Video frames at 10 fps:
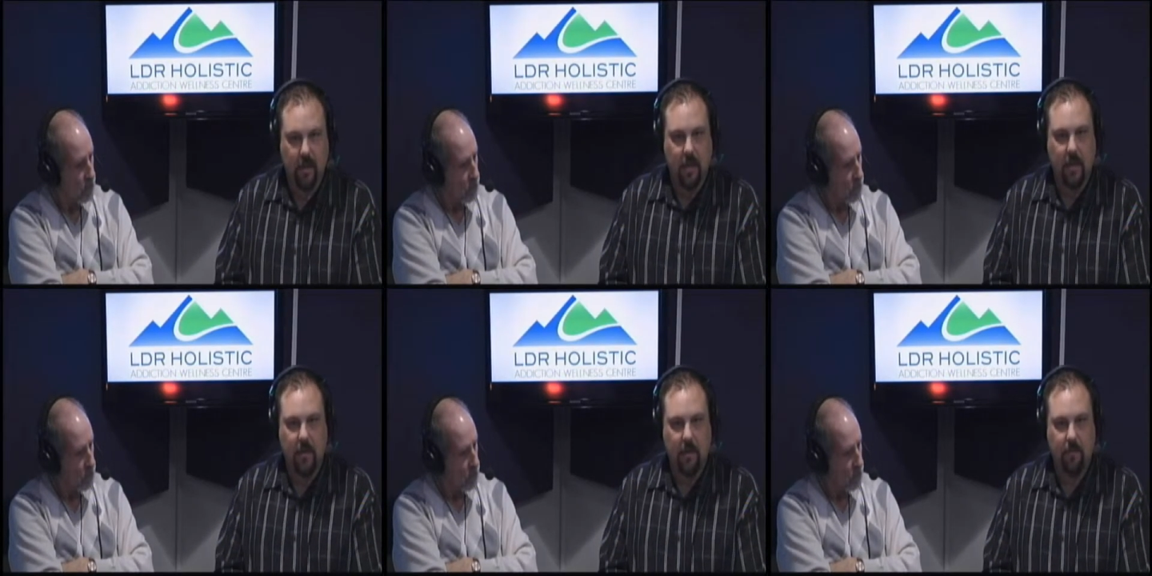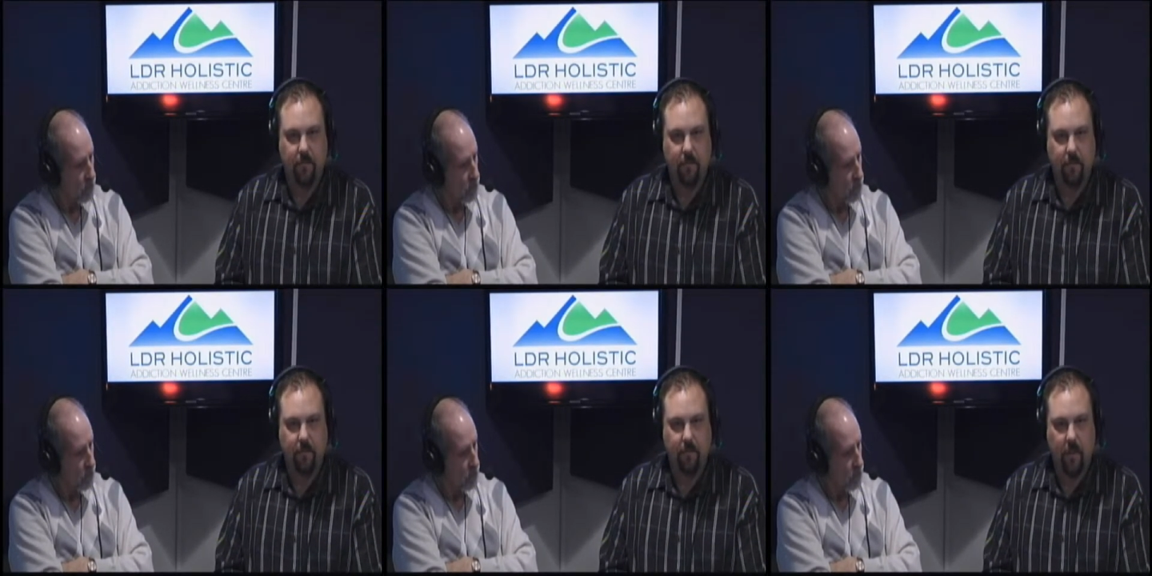Speaker 1: Um,
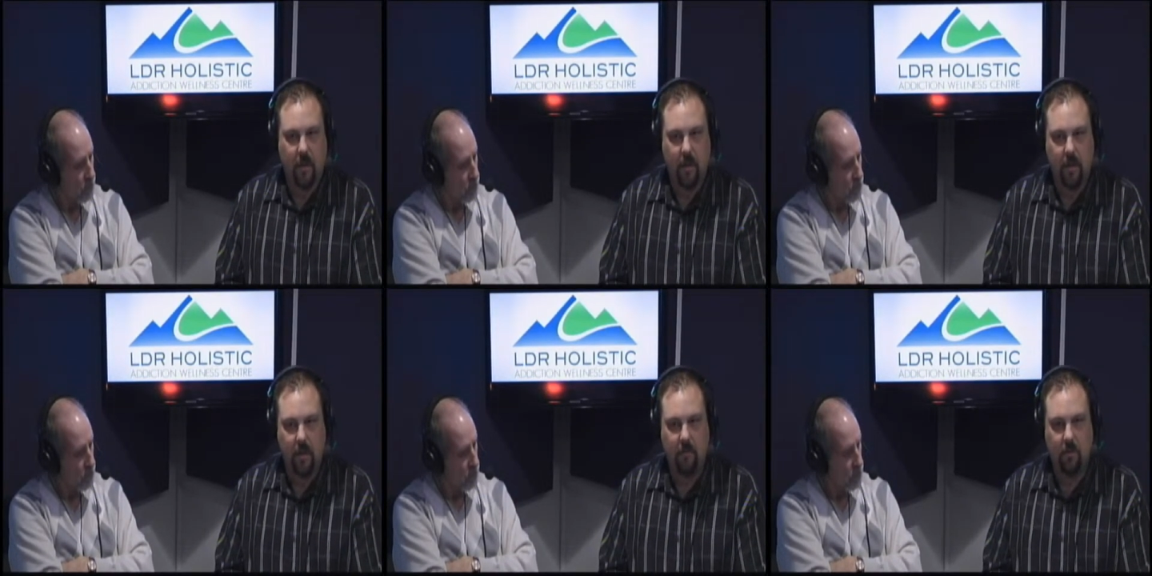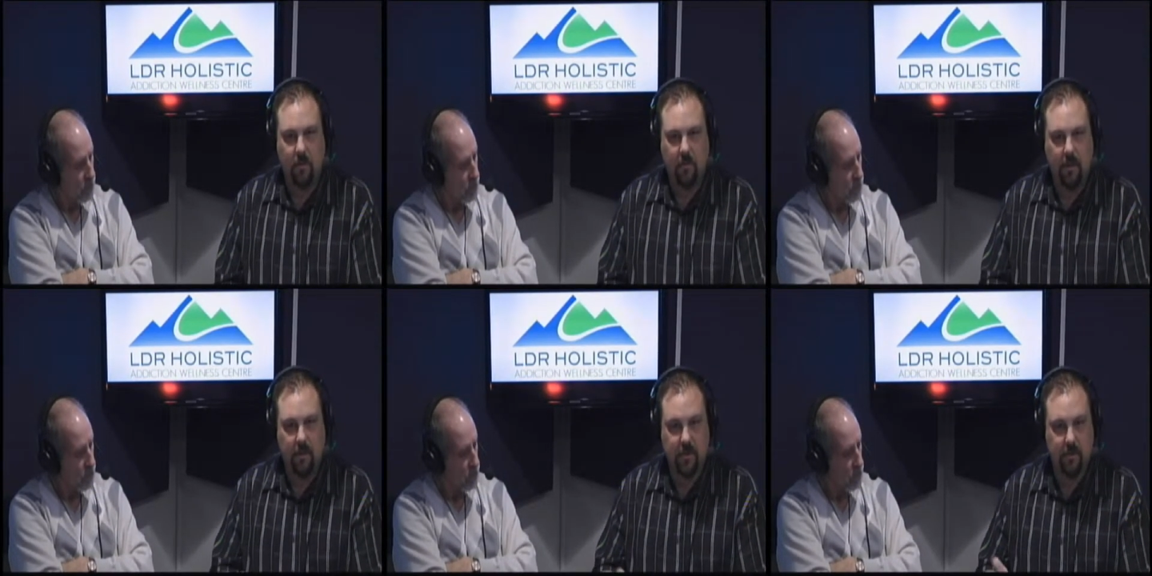uh, even though there might
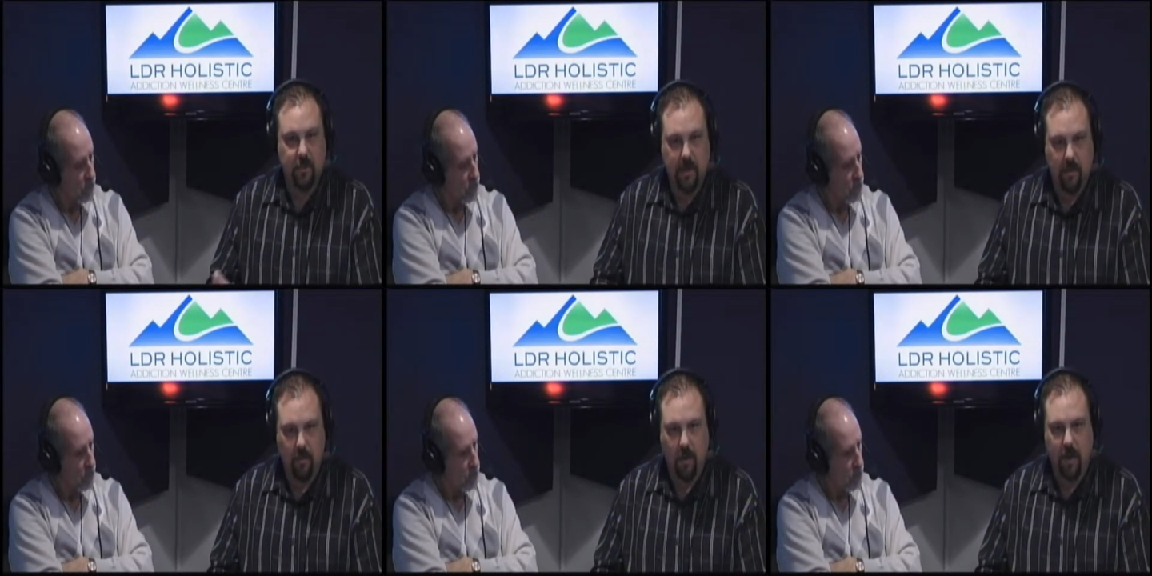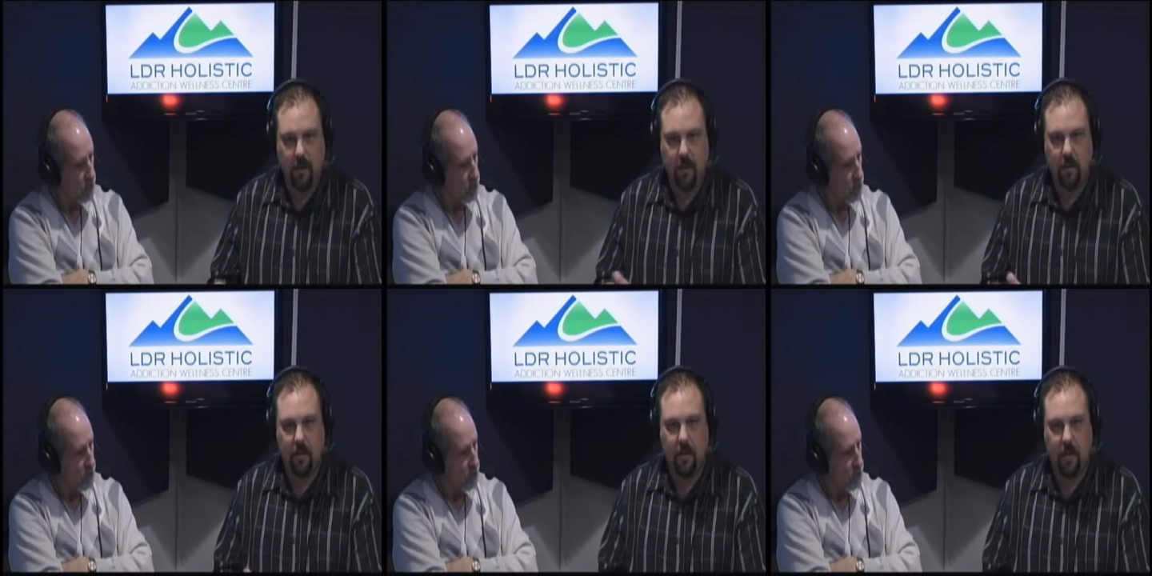be some shame around
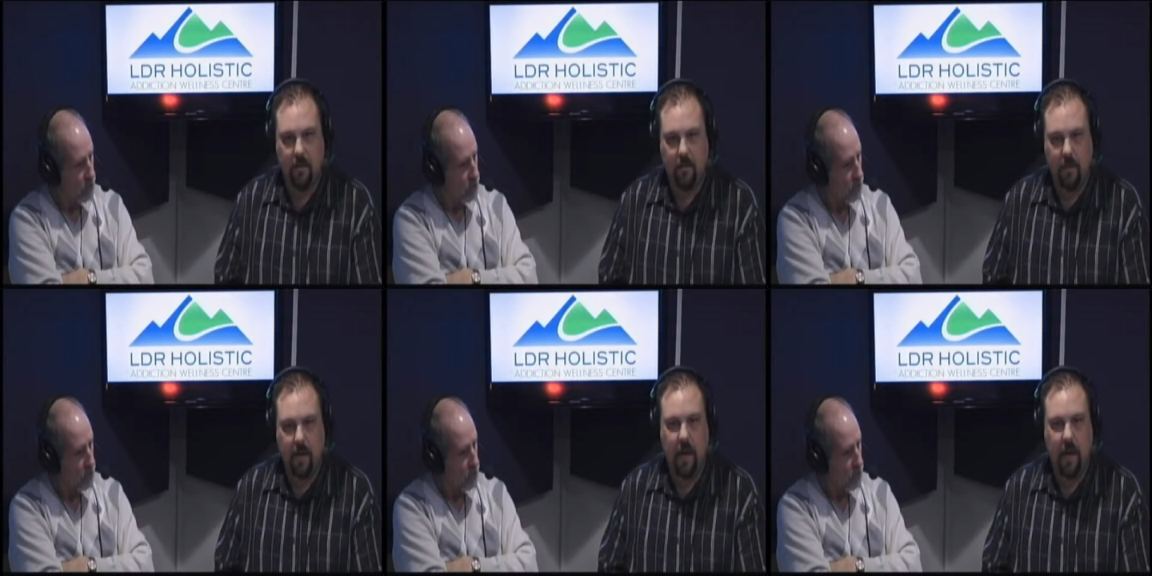it, um, that